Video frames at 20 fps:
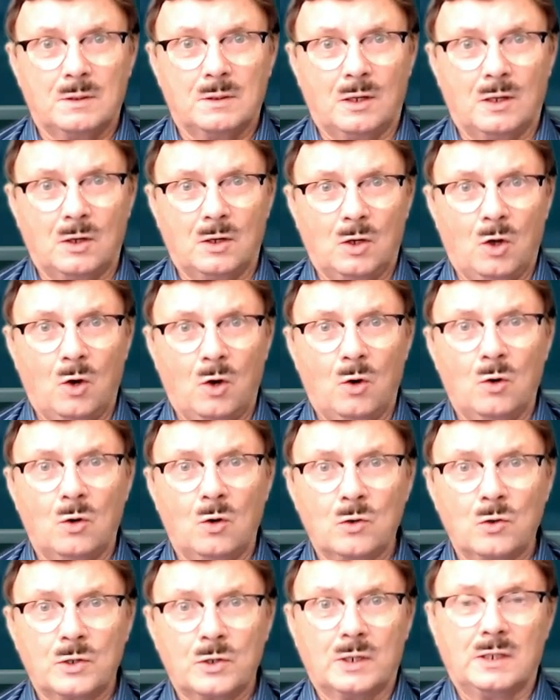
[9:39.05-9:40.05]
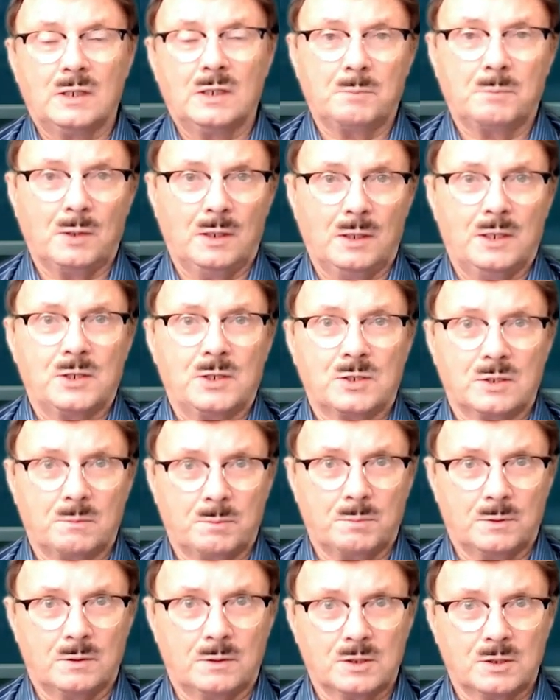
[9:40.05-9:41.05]
The law only applies to
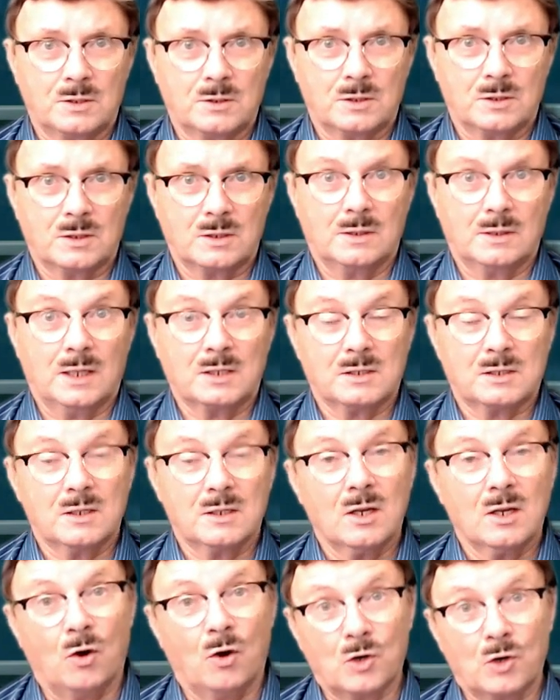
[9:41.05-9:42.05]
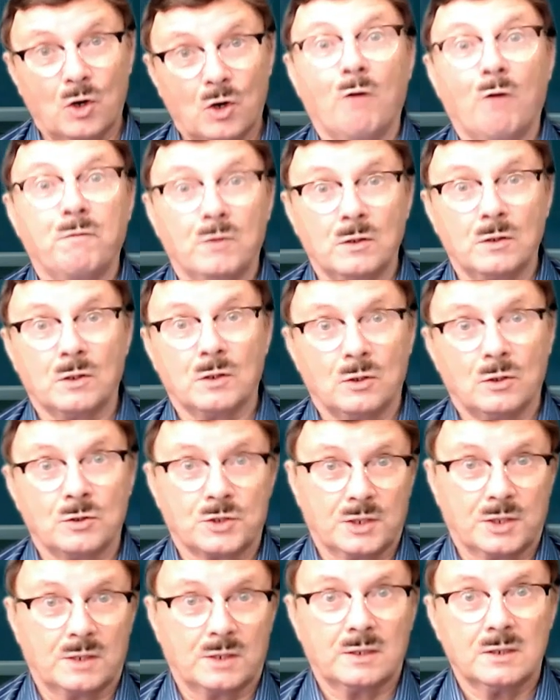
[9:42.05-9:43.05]
persons, and that's unlawful
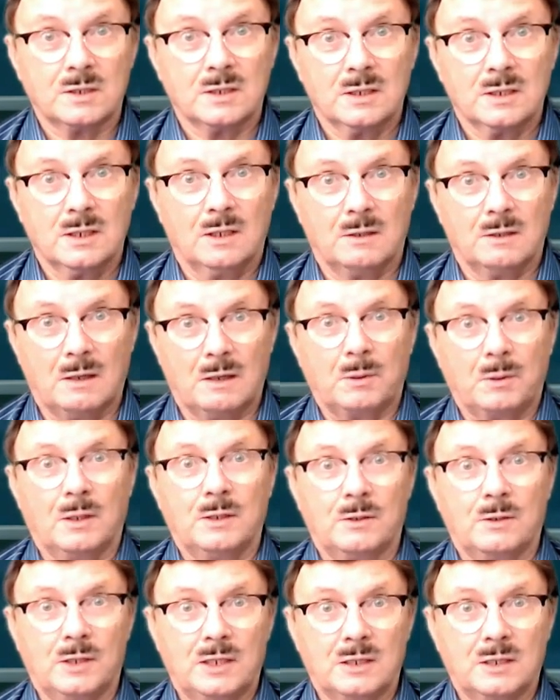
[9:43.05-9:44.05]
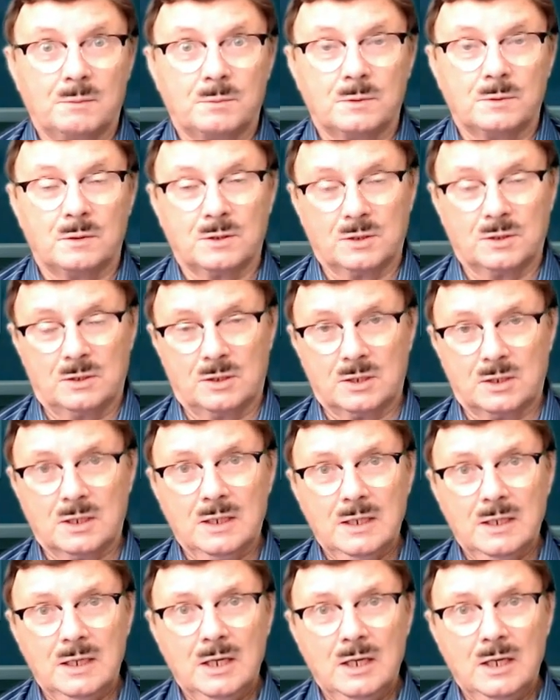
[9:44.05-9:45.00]
laws, that is, apply only to persons.